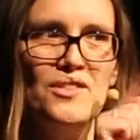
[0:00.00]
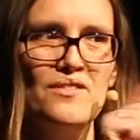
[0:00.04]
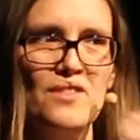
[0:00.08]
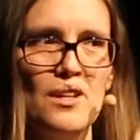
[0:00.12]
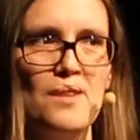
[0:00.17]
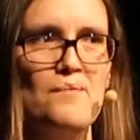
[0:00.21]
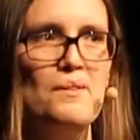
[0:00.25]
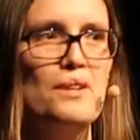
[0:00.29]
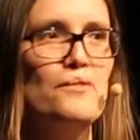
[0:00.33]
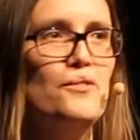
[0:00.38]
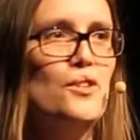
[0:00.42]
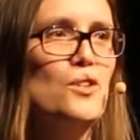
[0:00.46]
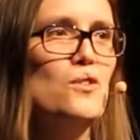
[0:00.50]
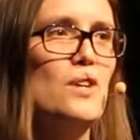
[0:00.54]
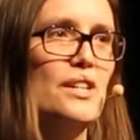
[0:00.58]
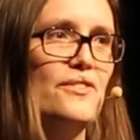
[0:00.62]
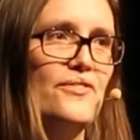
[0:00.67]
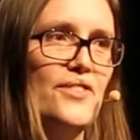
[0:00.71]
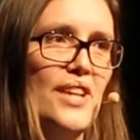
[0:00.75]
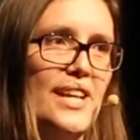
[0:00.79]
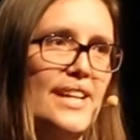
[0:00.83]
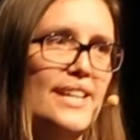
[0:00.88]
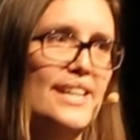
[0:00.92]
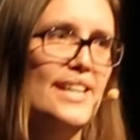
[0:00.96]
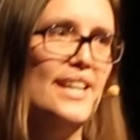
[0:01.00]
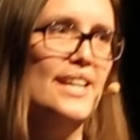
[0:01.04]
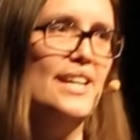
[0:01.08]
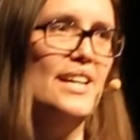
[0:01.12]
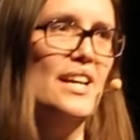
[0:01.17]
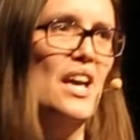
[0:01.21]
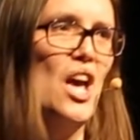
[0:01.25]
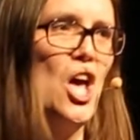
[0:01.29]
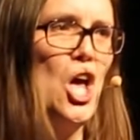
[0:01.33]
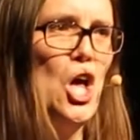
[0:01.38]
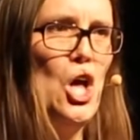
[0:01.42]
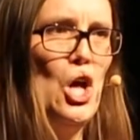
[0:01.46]
some of you are thinking,
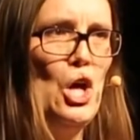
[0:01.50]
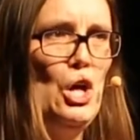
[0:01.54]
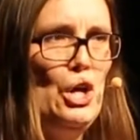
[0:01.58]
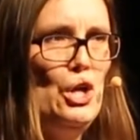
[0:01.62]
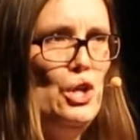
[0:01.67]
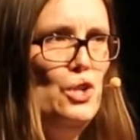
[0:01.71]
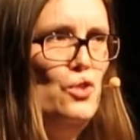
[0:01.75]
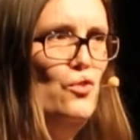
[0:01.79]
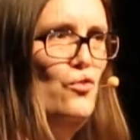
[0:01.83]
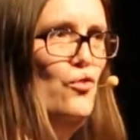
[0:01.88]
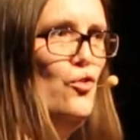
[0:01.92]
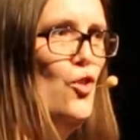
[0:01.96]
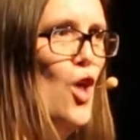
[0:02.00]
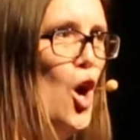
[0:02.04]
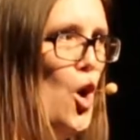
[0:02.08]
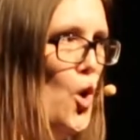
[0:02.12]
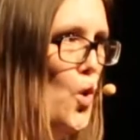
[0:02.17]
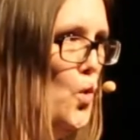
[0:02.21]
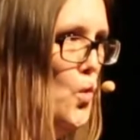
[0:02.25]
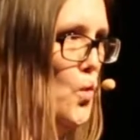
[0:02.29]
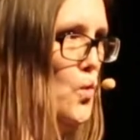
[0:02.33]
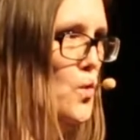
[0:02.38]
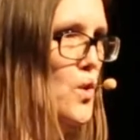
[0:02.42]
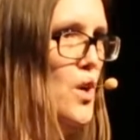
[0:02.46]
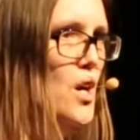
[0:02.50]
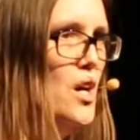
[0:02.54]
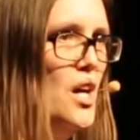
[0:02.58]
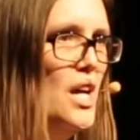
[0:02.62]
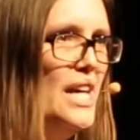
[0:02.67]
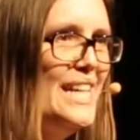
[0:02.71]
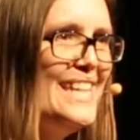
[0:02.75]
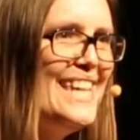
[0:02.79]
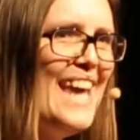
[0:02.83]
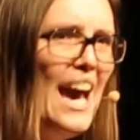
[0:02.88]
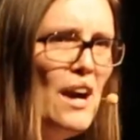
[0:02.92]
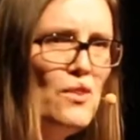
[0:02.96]
no,
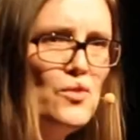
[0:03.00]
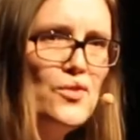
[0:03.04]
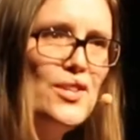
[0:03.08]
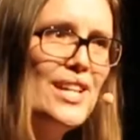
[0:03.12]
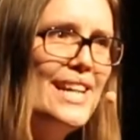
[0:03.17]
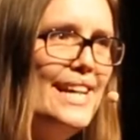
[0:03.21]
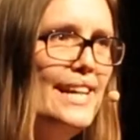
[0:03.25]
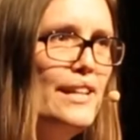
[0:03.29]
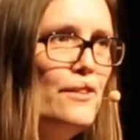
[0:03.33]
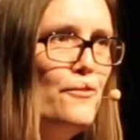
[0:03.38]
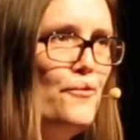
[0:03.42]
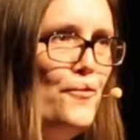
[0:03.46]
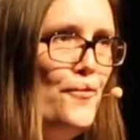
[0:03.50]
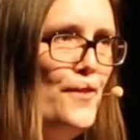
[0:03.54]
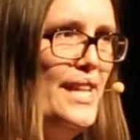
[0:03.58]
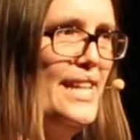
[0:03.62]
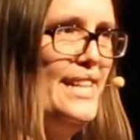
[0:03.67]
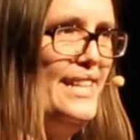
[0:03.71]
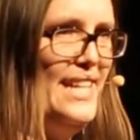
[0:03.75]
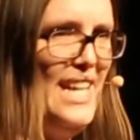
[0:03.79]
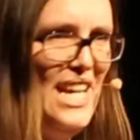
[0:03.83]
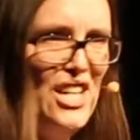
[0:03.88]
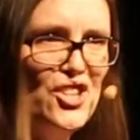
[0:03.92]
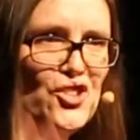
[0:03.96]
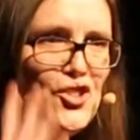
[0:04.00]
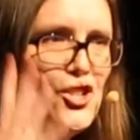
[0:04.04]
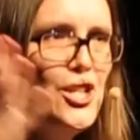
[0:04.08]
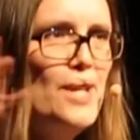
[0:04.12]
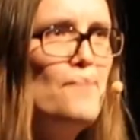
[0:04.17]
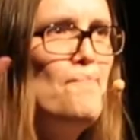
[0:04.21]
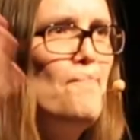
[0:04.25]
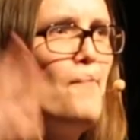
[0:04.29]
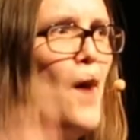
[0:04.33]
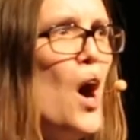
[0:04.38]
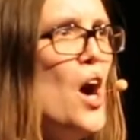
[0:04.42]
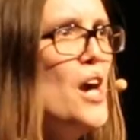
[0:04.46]
counting infinity. Is she
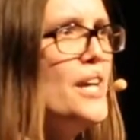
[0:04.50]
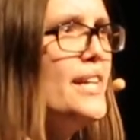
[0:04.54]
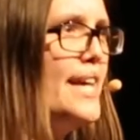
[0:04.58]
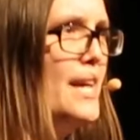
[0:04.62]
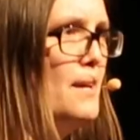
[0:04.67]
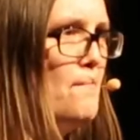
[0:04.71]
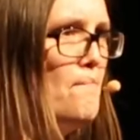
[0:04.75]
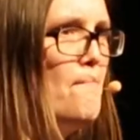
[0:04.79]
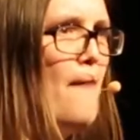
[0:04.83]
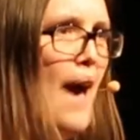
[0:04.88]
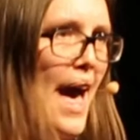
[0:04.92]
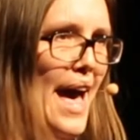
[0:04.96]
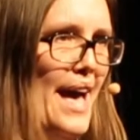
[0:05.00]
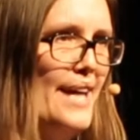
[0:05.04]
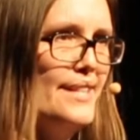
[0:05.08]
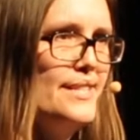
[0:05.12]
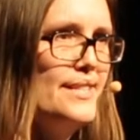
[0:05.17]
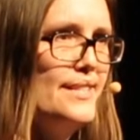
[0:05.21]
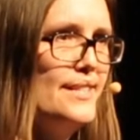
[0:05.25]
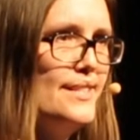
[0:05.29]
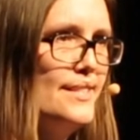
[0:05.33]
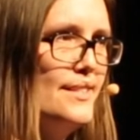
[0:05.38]
barking mad?